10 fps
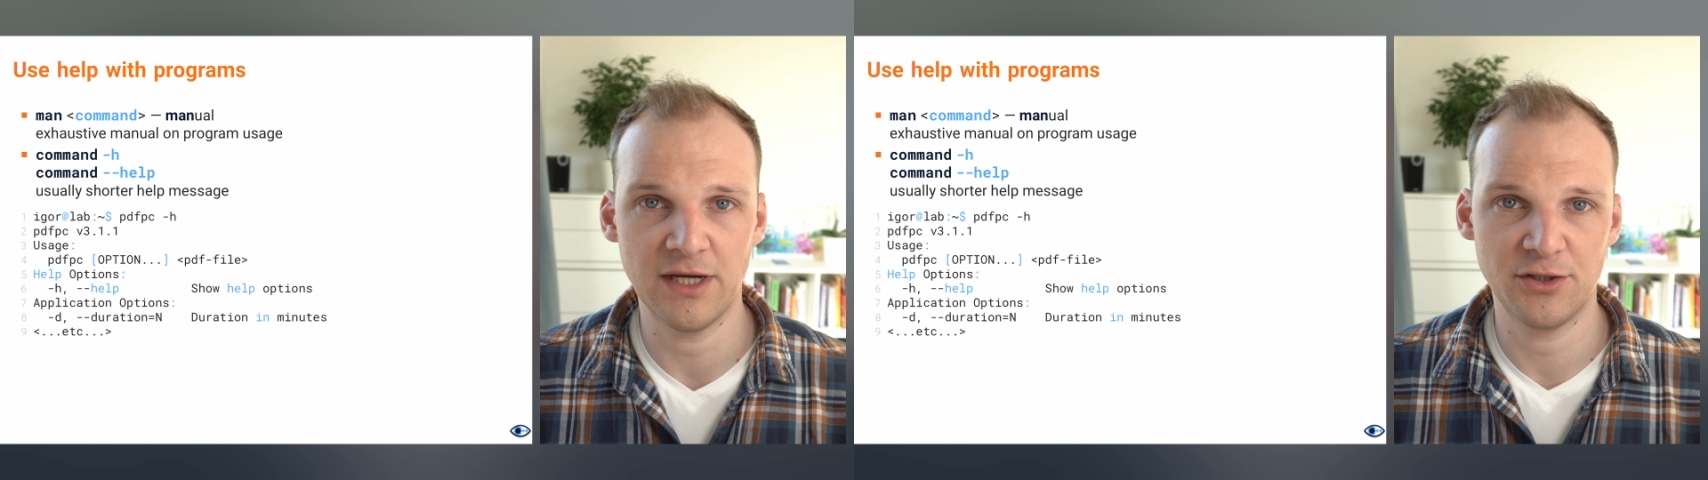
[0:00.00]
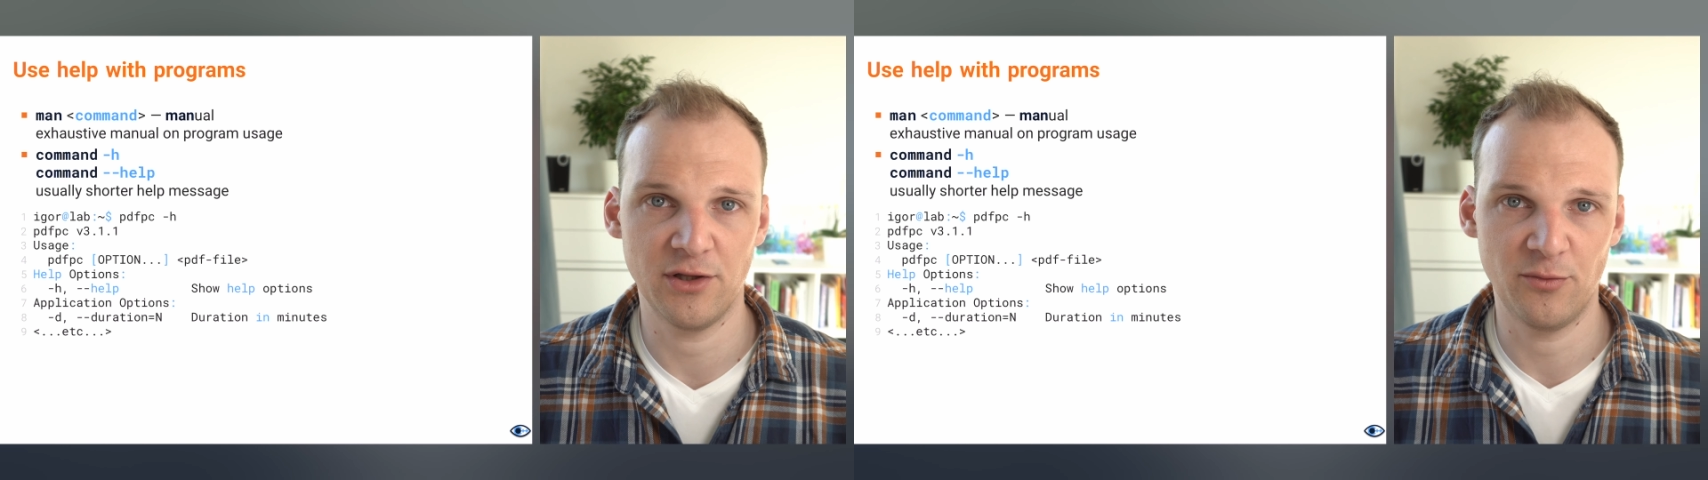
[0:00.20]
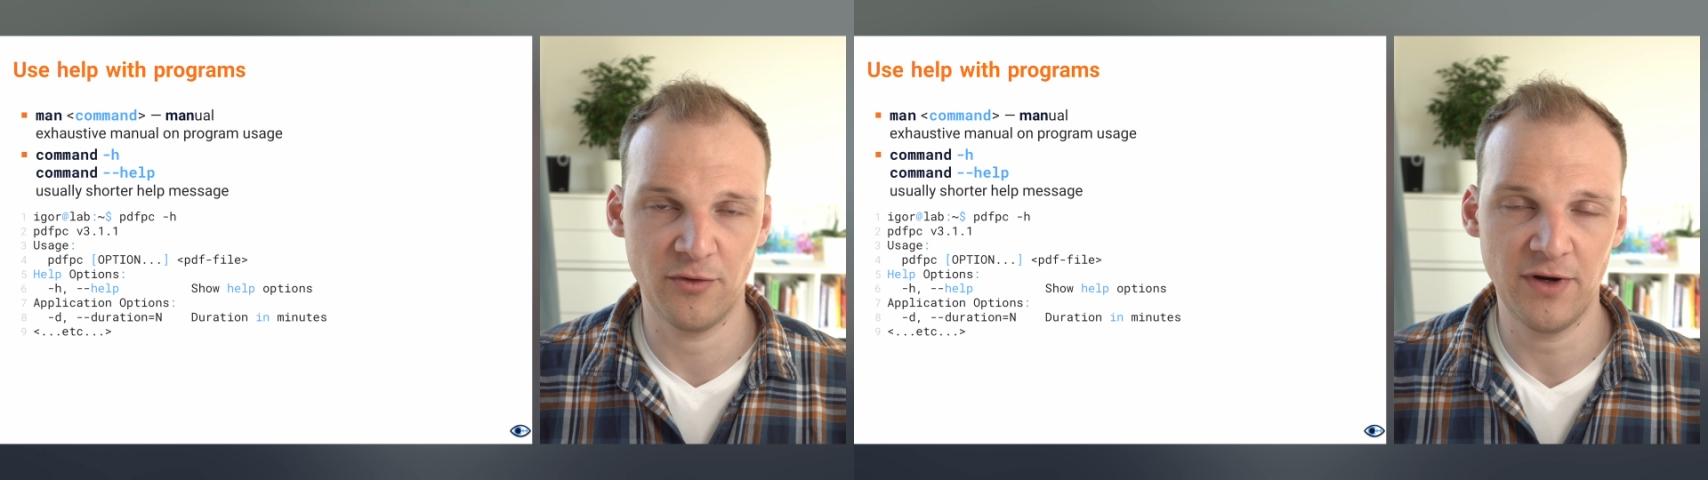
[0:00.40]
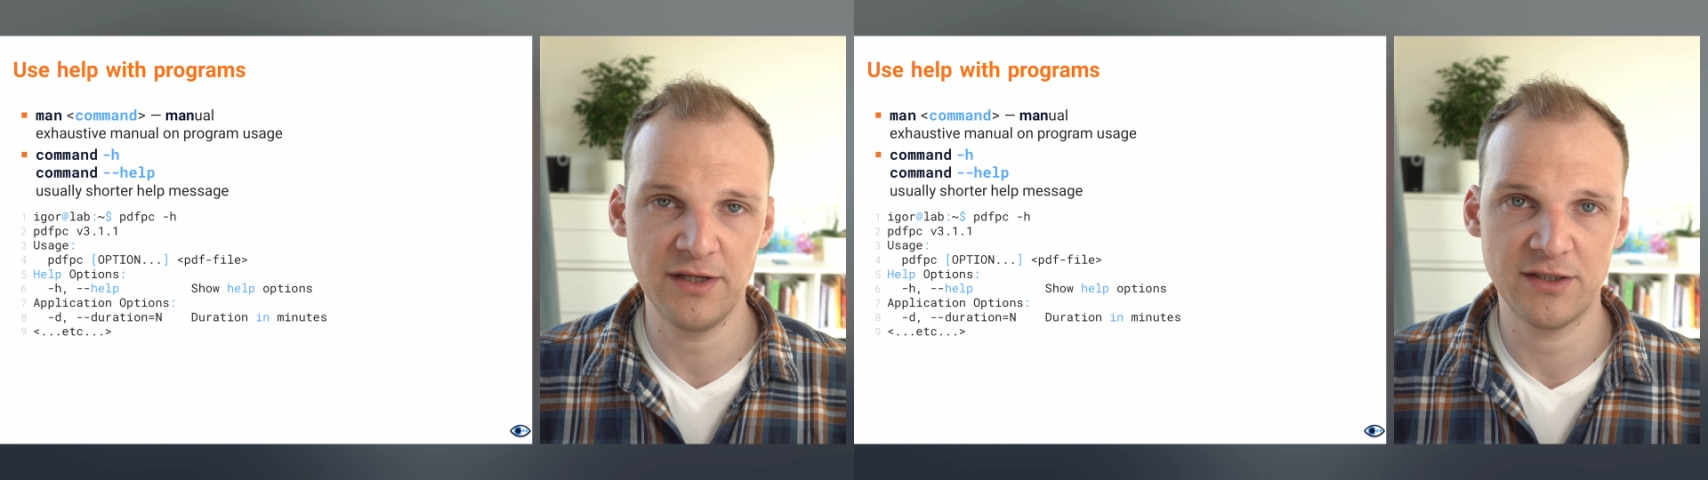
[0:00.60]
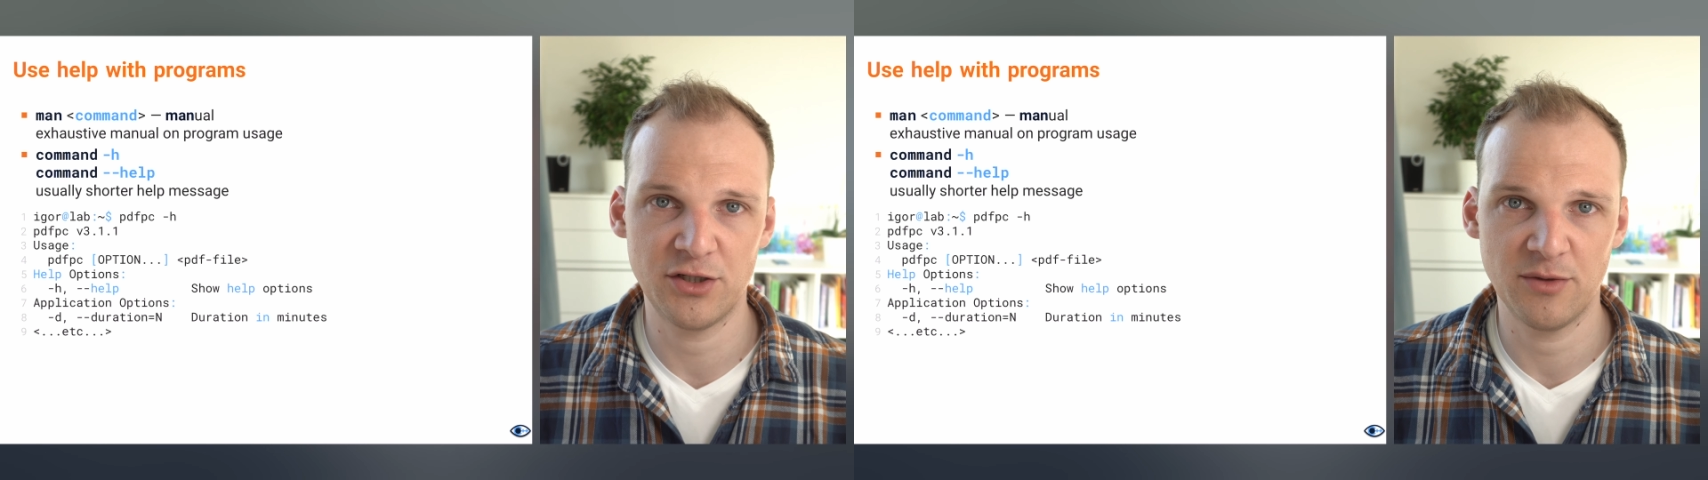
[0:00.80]
actually
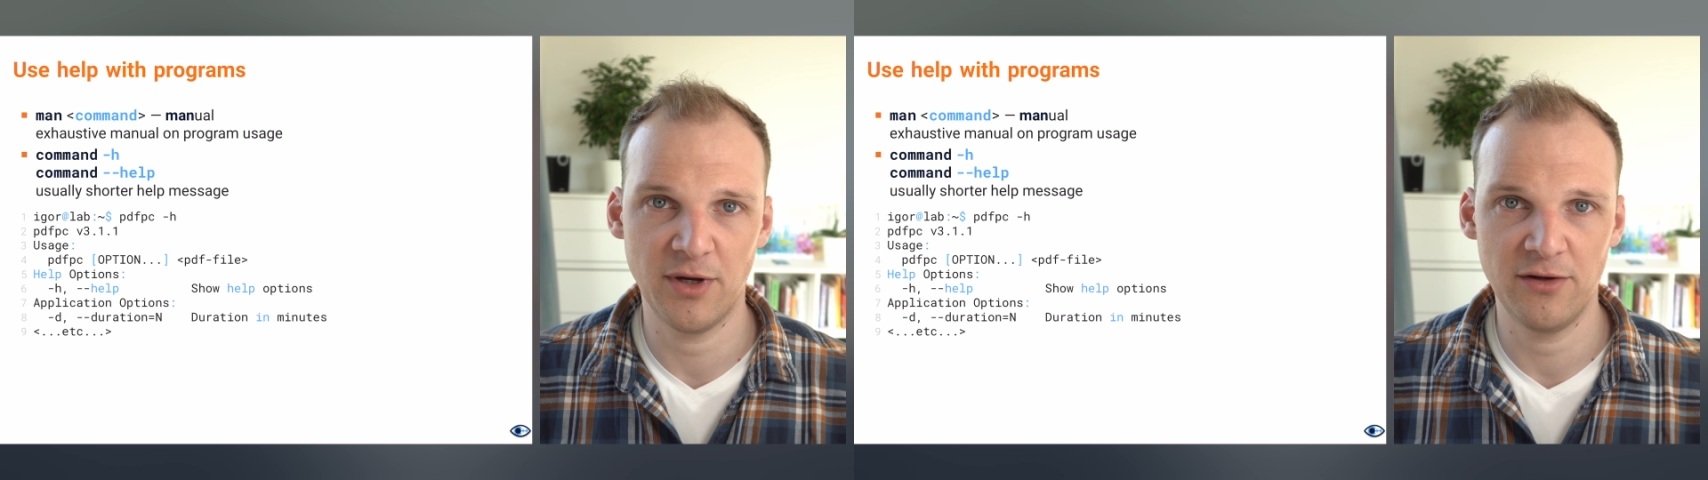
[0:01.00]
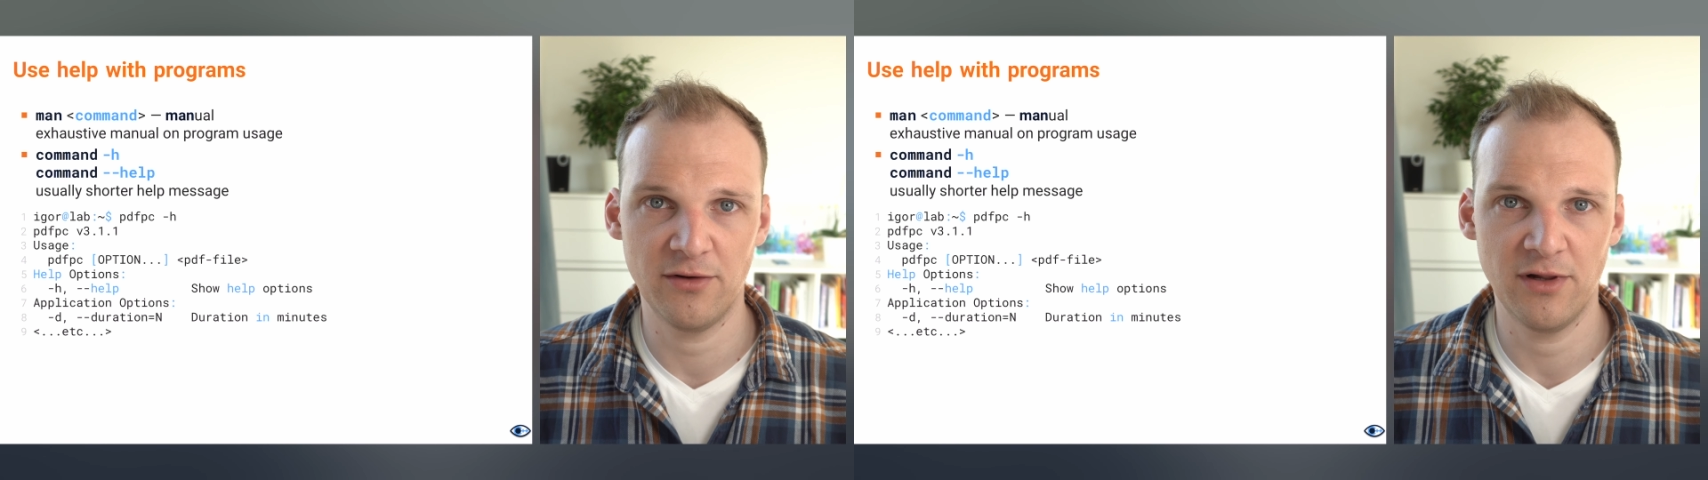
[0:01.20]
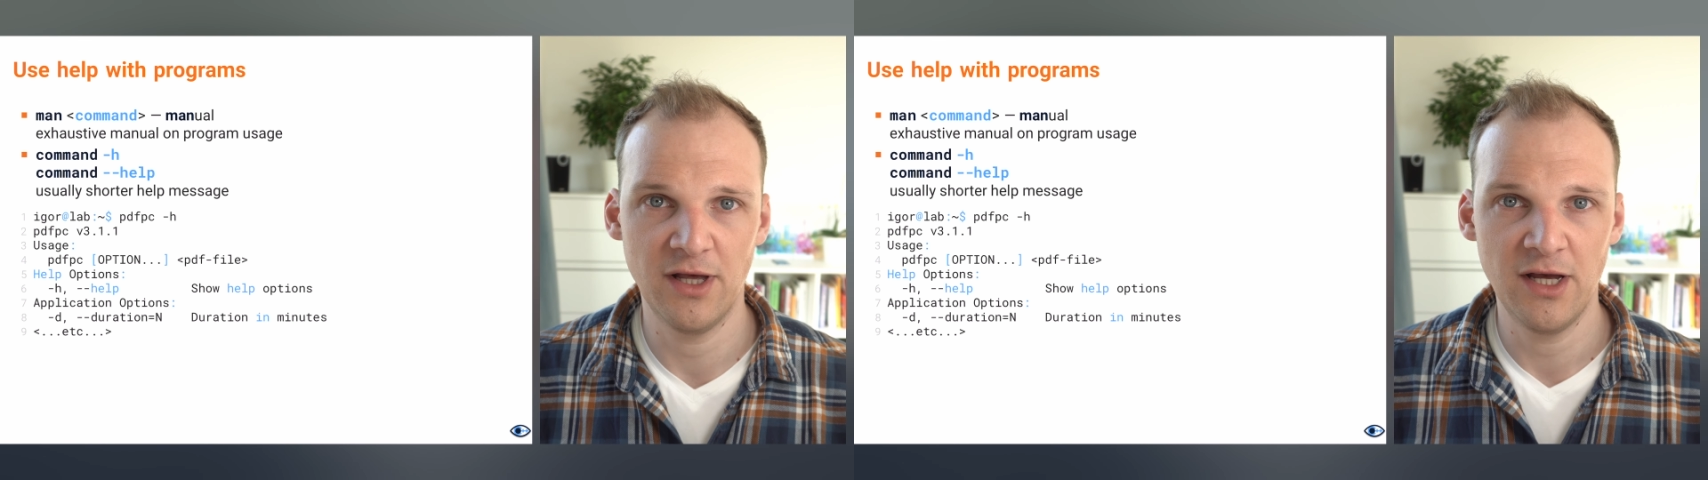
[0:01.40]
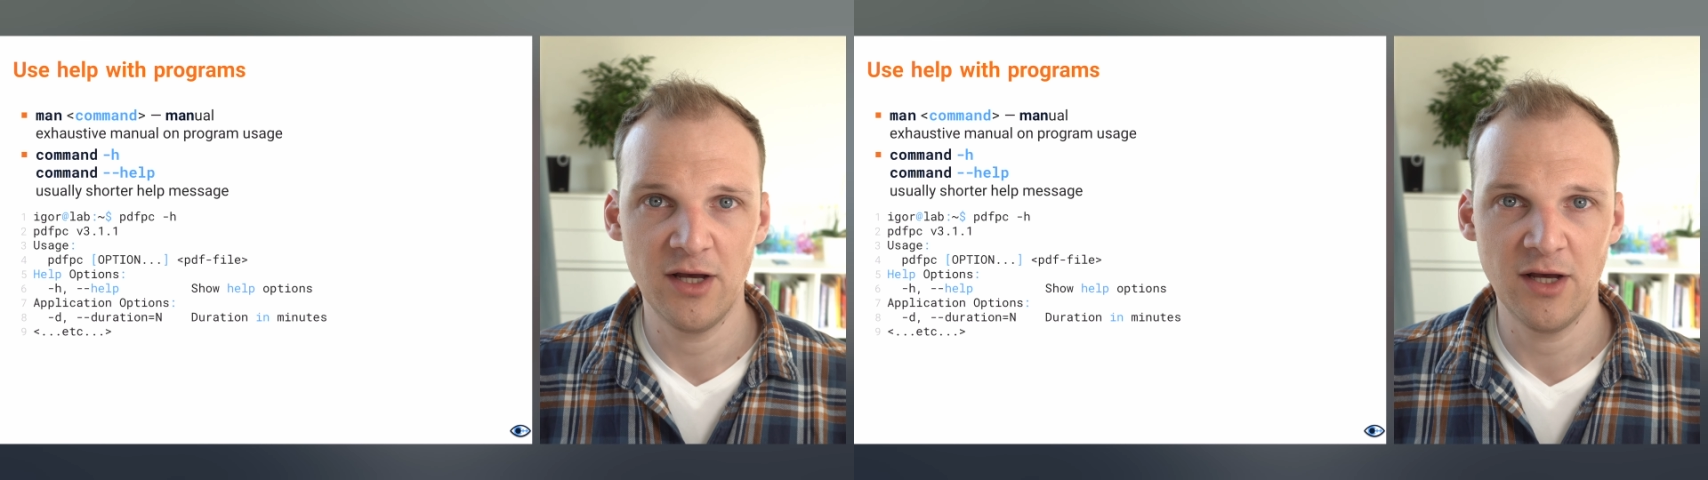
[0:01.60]
provide such a manual,